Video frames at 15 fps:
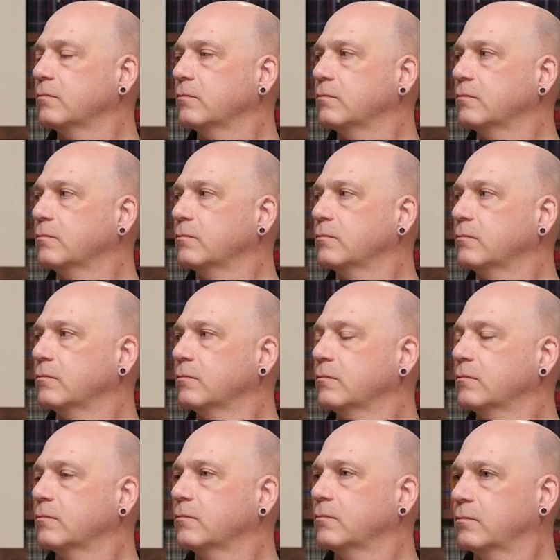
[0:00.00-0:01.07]

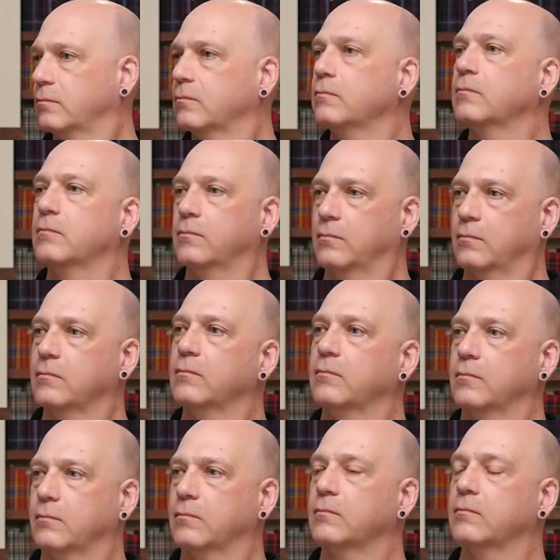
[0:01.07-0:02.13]

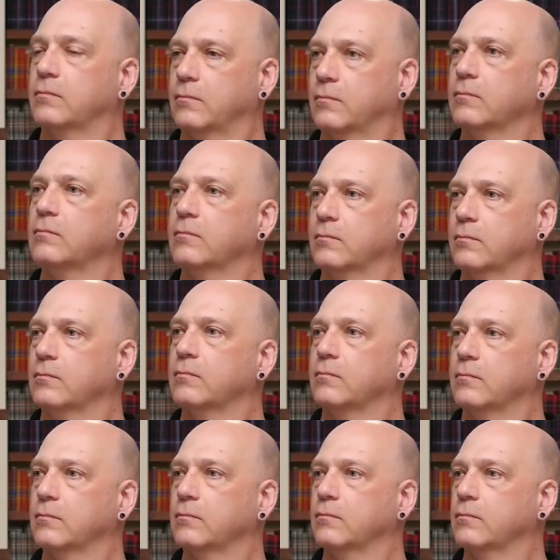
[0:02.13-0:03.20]

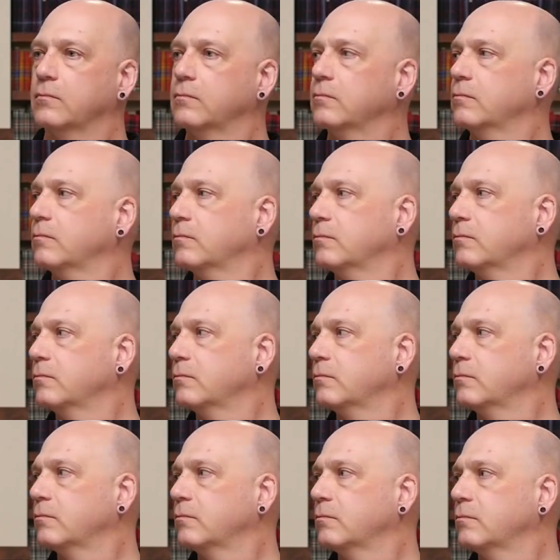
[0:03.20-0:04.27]

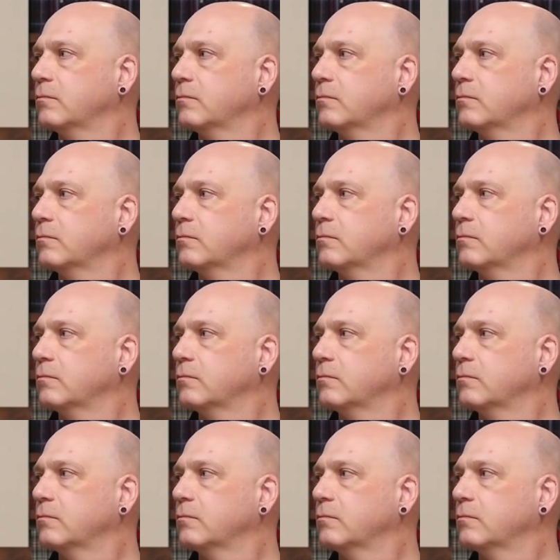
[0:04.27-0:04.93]
[no speech]